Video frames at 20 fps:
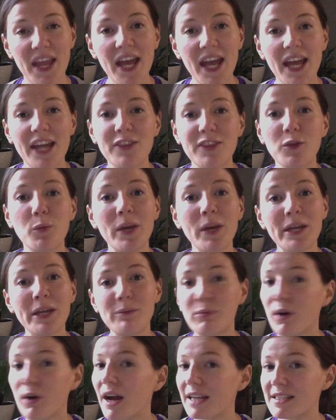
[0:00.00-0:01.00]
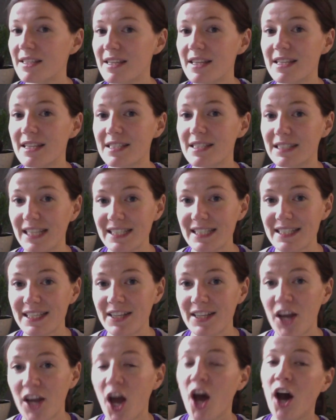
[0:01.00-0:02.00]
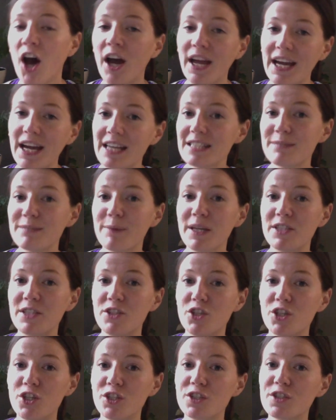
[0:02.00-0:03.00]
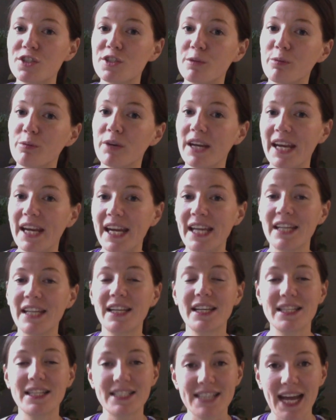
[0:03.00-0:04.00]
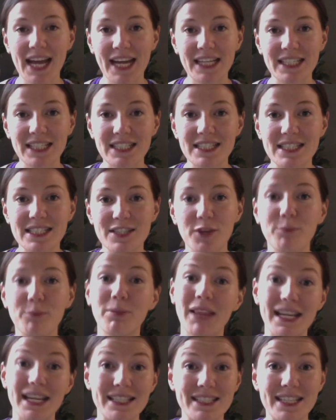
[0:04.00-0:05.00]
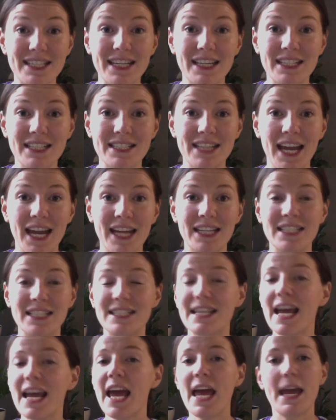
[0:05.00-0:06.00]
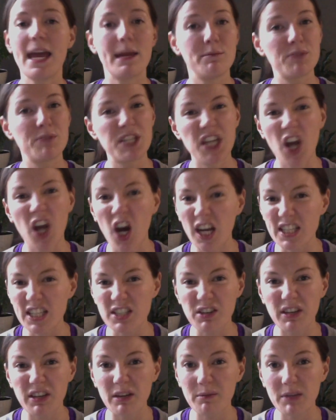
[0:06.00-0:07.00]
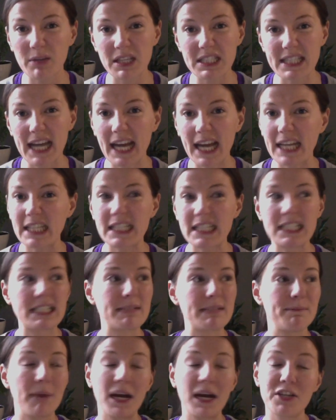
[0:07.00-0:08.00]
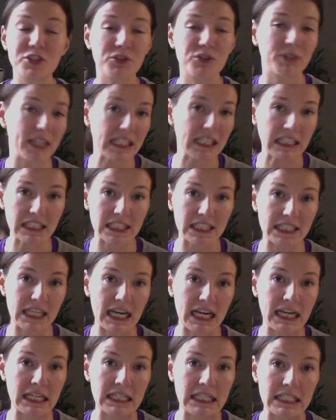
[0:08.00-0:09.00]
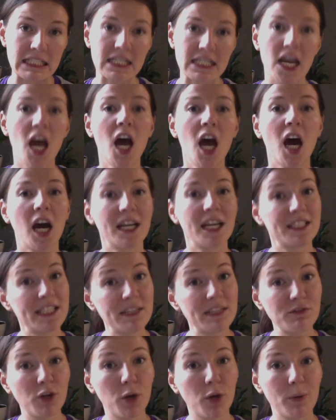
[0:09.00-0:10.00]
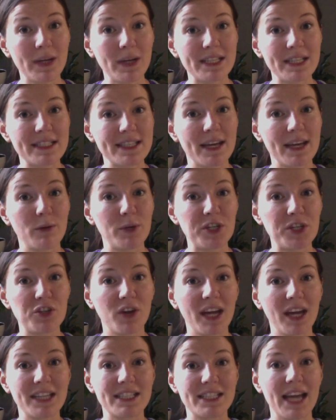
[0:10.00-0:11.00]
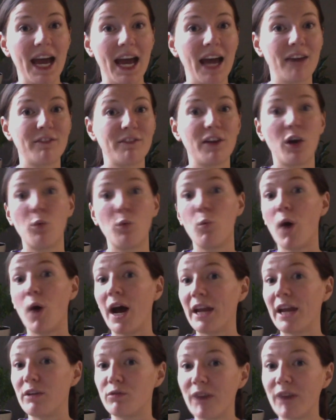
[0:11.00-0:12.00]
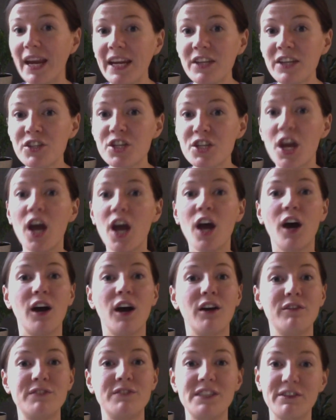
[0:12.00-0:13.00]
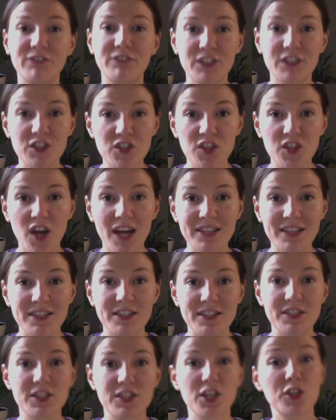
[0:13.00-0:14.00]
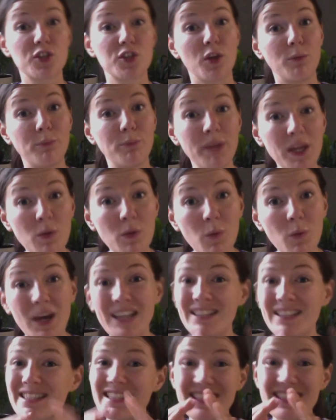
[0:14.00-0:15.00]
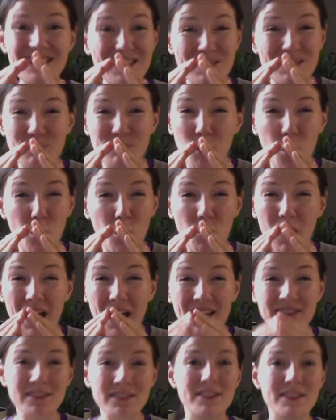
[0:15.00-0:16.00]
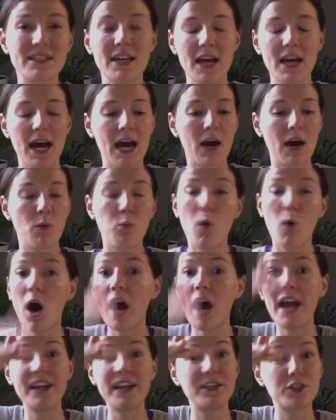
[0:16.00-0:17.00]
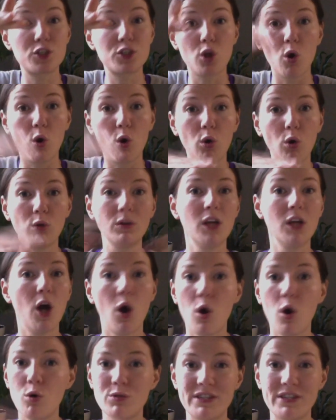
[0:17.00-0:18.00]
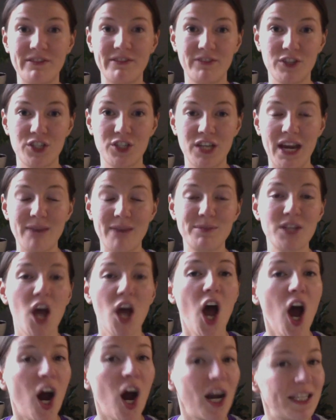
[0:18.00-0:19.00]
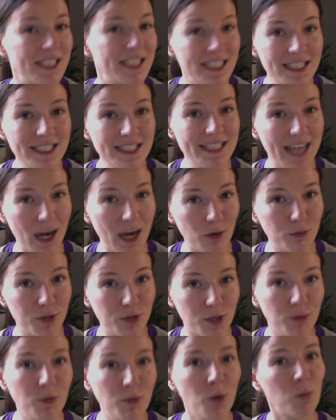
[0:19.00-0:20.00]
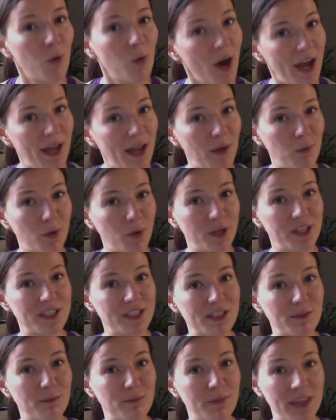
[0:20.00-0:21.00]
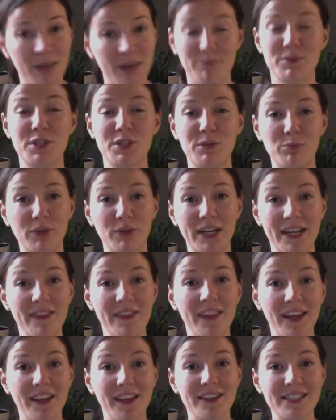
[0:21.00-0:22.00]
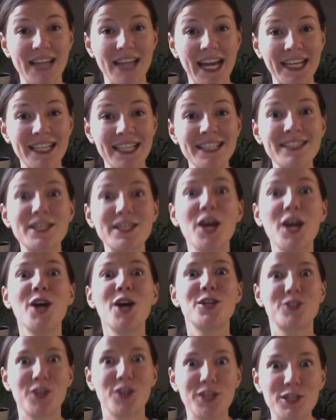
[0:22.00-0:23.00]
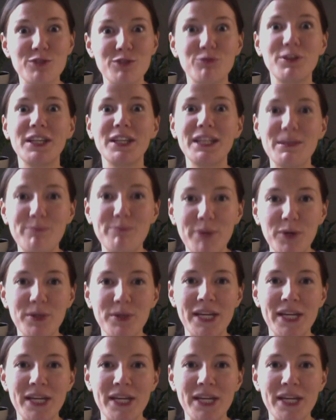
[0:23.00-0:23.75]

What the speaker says: In the week prior to this lesson, I asked my students to bring in containers, so plastic containers, empty ice cream containers, margarine containers. I did request that we tried to have a wide range of different sizes, so big ones, small ones, wide, tall, all different shapes. I didn't tell them why I wanted them to bring in the containers, so this really built